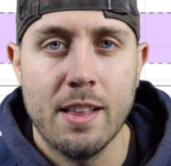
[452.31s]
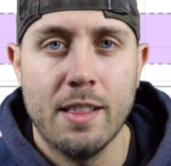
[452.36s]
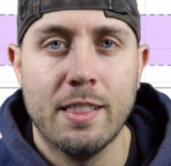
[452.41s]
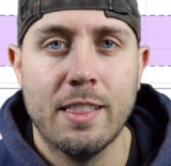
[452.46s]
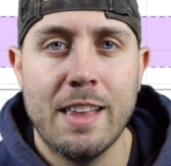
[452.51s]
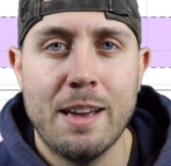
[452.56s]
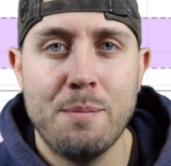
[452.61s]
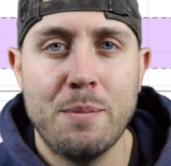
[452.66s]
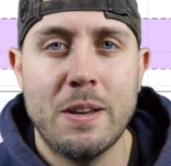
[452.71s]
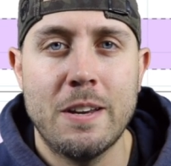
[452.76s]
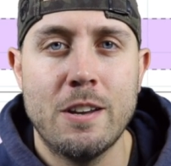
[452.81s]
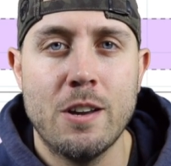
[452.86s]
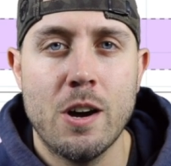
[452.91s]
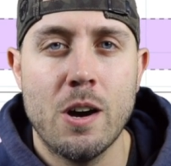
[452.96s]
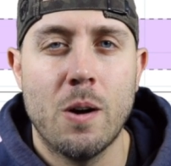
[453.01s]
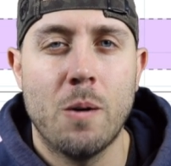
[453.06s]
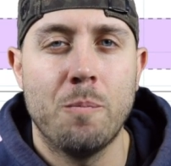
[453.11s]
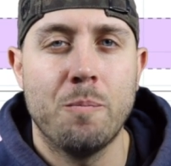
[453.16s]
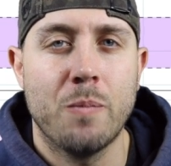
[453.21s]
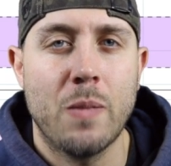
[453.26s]
Let me
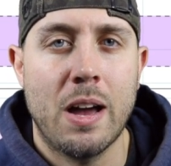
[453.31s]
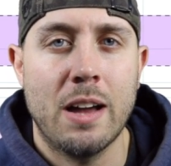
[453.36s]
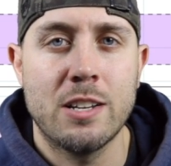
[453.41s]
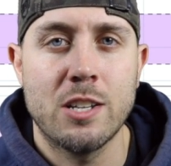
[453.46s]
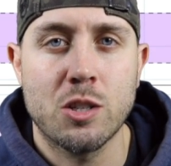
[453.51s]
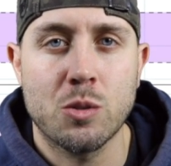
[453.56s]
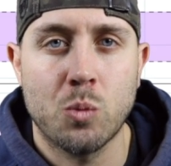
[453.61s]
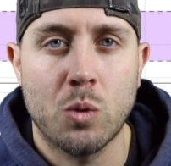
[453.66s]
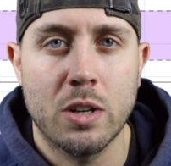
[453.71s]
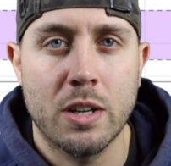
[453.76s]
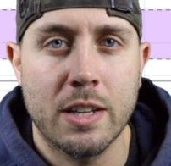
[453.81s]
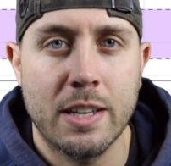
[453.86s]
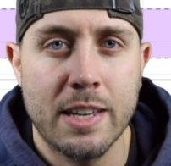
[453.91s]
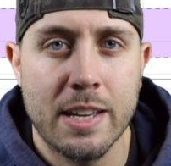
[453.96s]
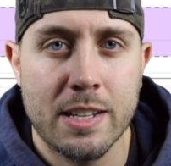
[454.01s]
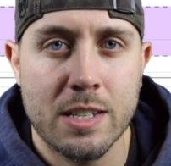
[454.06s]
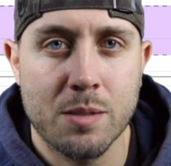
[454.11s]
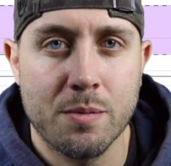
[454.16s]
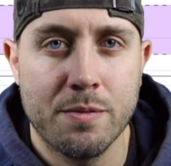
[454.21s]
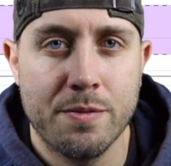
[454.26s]
know. I just want to
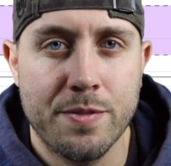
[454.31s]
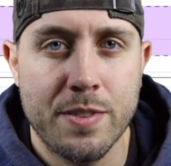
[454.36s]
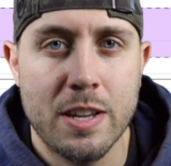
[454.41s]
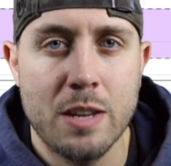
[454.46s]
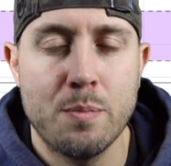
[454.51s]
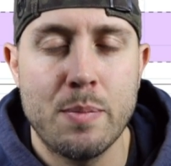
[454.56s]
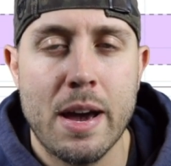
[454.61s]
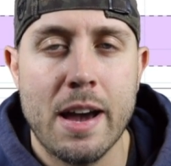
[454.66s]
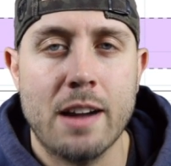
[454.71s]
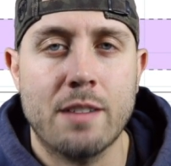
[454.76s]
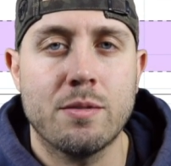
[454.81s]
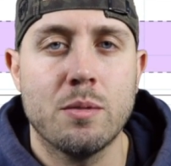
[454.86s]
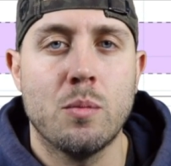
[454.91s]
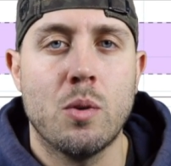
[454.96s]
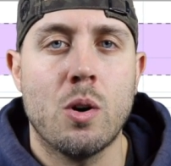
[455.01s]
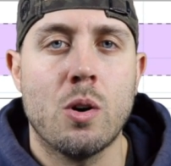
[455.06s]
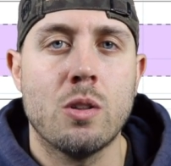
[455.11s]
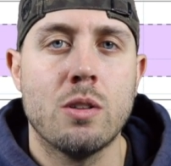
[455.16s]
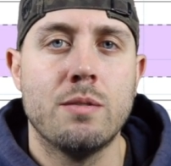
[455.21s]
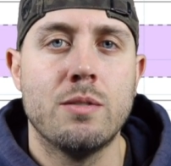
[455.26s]
get some feedback from
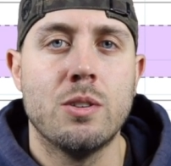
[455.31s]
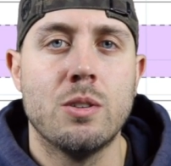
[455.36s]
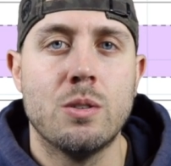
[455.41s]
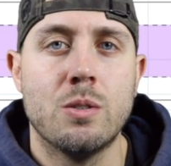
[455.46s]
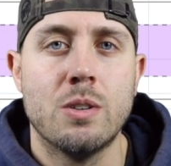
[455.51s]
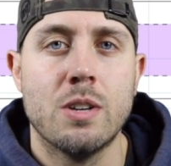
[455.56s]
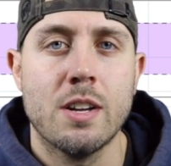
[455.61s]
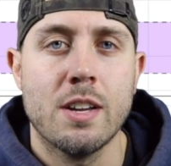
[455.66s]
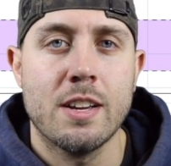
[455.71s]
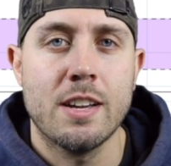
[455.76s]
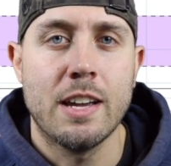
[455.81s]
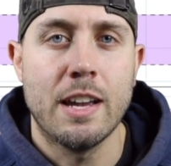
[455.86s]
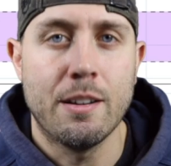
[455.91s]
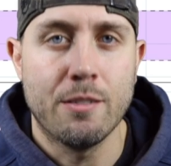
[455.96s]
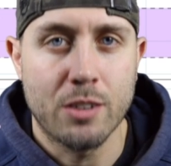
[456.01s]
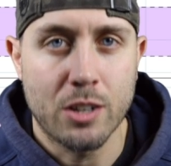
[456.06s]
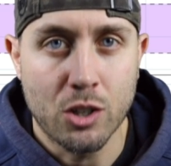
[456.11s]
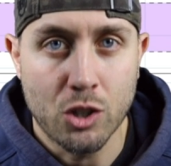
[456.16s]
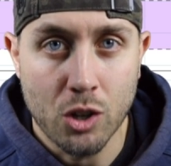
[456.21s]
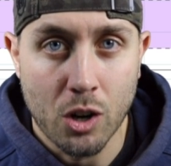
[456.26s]
all of you in
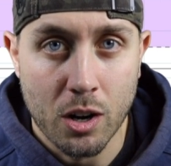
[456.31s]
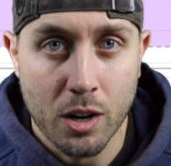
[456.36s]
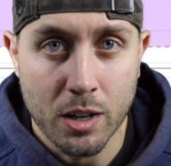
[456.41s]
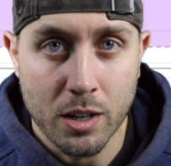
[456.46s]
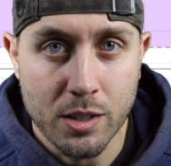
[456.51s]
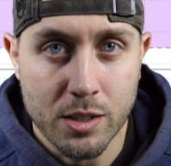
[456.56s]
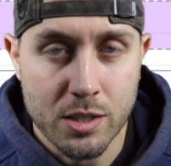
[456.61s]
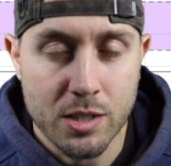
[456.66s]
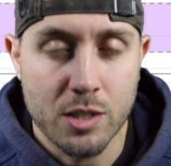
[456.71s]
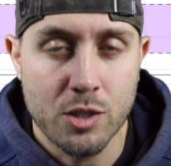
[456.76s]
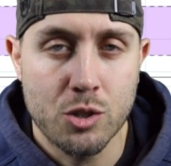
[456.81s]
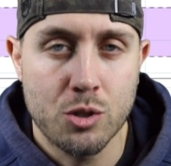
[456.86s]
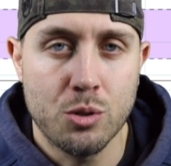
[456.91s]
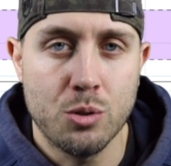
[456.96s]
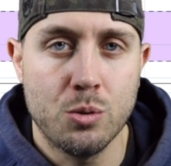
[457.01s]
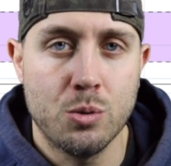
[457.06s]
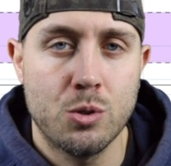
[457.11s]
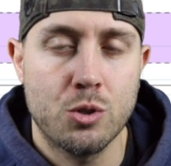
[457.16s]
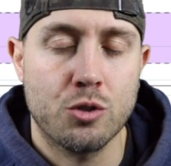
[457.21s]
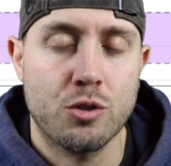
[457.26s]
regards
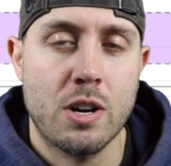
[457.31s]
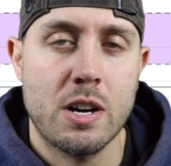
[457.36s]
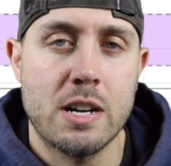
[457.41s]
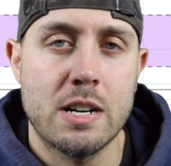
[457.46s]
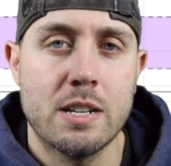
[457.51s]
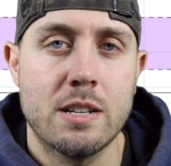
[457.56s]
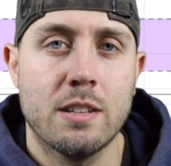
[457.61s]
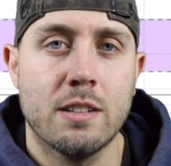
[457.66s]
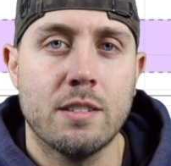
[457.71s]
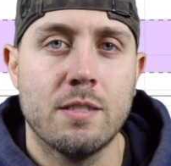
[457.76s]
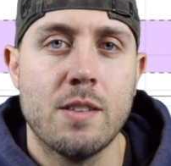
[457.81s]
to Tron.